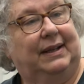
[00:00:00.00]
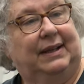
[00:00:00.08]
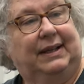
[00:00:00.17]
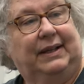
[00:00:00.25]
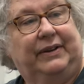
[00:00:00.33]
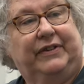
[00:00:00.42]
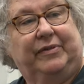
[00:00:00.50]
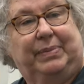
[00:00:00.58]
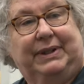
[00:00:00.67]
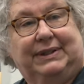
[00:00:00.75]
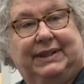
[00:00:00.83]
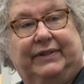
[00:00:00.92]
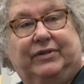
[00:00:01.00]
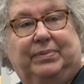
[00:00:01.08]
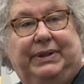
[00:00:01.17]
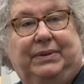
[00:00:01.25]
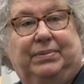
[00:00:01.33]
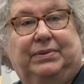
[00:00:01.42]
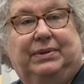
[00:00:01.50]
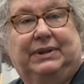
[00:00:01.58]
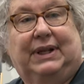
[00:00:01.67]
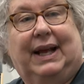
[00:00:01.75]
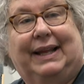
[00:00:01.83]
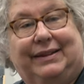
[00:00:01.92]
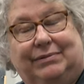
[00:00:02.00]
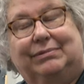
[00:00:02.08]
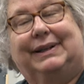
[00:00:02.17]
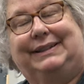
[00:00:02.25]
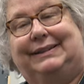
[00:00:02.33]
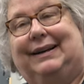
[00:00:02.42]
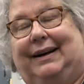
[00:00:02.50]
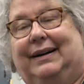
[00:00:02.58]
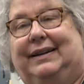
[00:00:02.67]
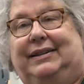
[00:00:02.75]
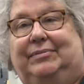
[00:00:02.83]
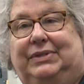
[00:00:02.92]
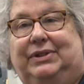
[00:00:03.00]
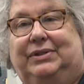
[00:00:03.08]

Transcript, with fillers: I know there have been several people at the right time,